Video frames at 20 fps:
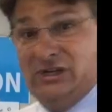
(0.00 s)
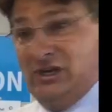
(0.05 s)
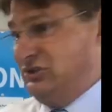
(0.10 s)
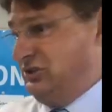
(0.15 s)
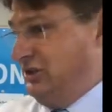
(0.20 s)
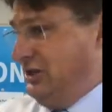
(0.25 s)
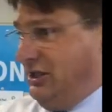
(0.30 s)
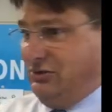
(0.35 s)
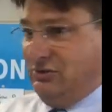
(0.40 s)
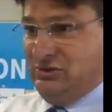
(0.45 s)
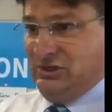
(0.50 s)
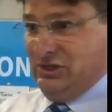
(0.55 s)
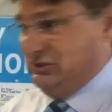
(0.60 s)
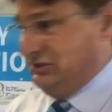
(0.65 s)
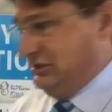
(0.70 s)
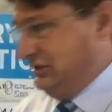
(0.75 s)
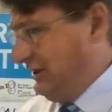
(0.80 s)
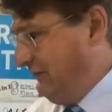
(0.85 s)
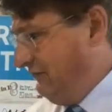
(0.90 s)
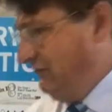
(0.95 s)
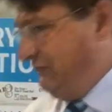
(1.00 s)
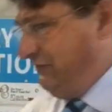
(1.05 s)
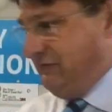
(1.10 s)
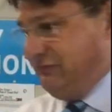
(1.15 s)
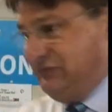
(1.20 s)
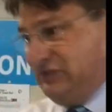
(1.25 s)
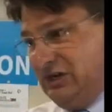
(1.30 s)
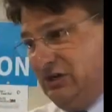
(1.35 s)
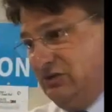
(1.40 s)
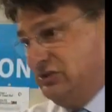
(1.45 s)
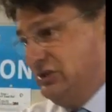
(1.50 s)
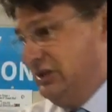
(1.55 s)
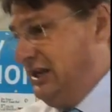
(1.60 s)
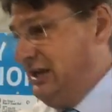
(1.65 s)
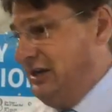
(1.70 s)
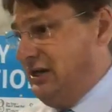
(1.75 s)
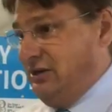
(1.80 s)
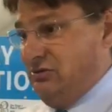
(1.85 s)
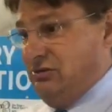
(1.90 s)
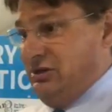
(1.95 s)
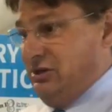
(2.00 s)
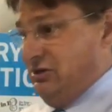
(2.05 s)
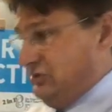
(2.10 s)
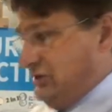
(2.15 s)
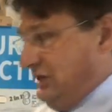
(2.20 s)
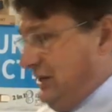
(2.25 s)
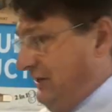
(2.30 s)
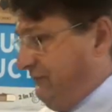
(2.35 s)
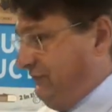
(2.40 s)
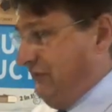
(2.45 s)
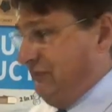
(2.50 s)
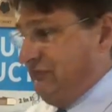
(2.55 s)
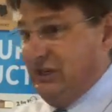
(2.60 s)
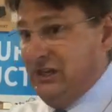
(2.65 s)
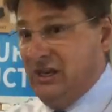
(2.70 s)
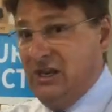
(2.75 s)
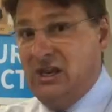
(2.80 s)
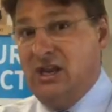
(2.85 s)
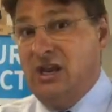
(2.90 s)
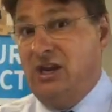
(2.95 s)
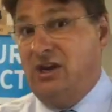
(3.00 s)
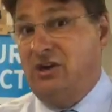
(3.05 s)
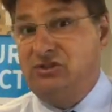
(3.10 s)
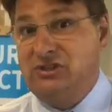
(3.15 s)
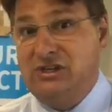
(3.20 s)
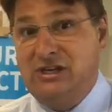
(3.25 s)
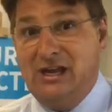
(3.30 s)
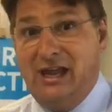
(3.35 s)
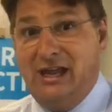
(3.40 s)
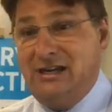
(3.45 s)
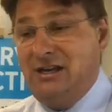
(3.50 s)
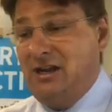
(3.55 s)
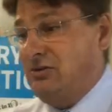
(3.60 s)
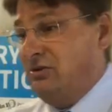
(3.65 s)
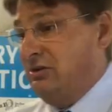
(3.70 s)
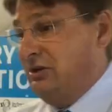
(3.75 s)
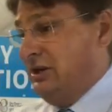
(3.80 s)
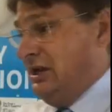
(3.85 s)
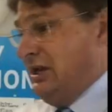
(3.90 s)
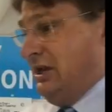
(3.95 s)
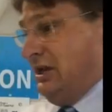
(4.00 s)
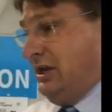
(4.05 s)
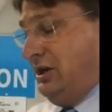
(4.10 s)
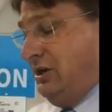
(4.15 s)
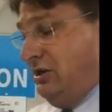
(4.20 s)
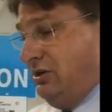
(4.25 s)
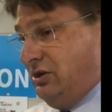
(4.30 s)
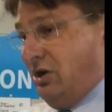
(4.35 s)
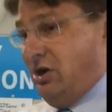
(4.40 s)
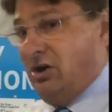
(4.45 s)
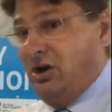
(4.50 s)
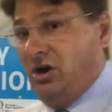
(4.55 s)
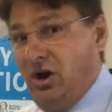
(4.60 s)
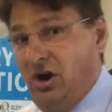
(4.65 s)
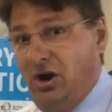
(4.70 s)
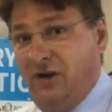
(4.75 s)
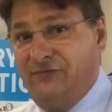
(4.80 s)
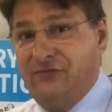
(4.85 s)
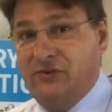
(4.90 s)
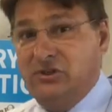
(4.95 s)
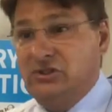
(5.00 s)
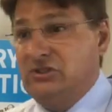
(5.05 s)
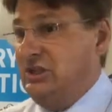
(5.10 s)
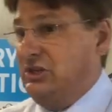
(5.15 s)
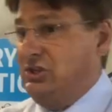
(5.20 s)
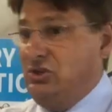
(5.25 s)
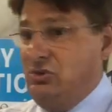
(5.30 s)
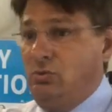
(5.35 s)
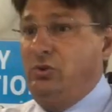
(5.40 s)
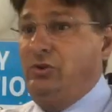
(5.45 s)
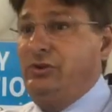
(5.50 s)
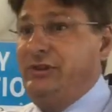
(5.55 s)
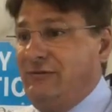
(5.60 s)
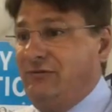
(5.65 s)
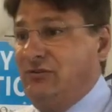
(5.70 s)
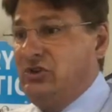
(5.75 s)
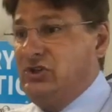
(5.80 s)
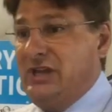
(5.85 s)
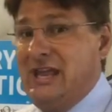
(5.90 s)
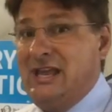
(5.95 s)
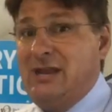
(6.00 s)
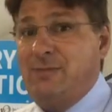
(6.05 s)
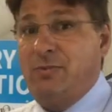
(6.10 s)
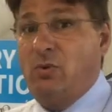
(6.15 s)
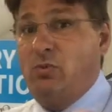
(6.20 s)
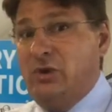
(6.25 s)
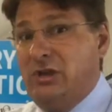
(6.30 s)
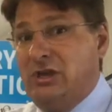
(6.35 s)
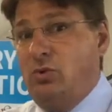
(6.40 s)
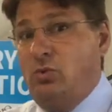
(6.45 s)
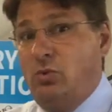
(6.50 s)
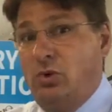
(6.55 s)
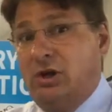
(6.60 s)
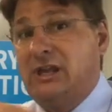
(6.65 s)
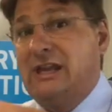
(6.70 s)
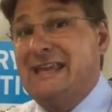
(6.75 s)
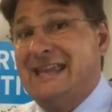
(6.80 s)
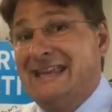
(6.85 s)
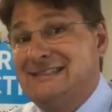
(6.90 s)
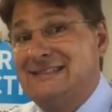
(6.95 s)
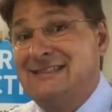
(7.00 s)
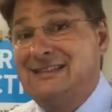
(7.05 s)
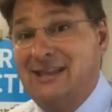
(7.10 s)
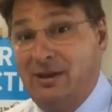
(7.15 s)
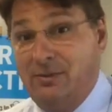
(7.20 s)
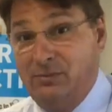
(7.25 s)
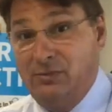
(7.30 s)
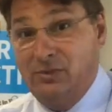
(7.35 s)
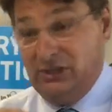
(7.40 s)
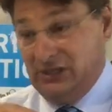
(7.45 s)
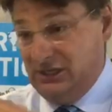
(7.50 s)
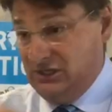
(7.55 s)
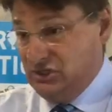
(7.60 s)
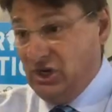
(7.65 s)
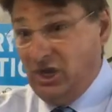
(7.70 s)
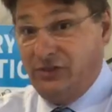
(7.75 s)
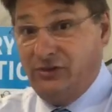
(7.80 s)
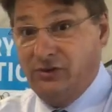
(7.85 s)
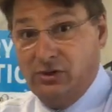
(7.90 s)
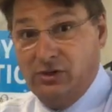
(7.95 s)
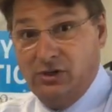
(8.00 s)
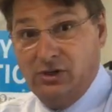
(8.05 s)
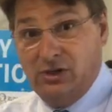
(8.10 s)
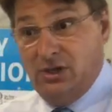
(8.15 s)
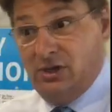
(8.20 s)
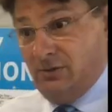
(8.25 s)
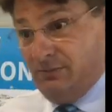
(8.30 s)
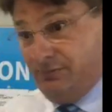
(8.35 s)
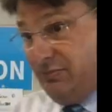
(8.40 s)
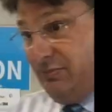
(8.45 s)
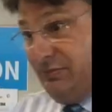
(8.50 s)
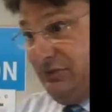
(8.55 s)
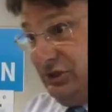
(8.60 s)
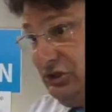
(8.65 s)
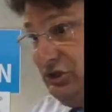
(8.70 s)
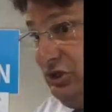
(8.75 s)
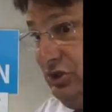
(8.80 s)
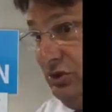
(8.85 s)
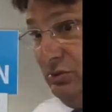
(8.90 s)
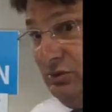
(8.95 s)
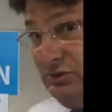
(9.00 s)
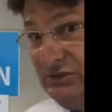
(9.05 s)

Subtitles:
Here's another, here's a 750, here's an 800, here's an 850, here's a 900. Here are offers that you will never take, but we can work against them, each other, the two.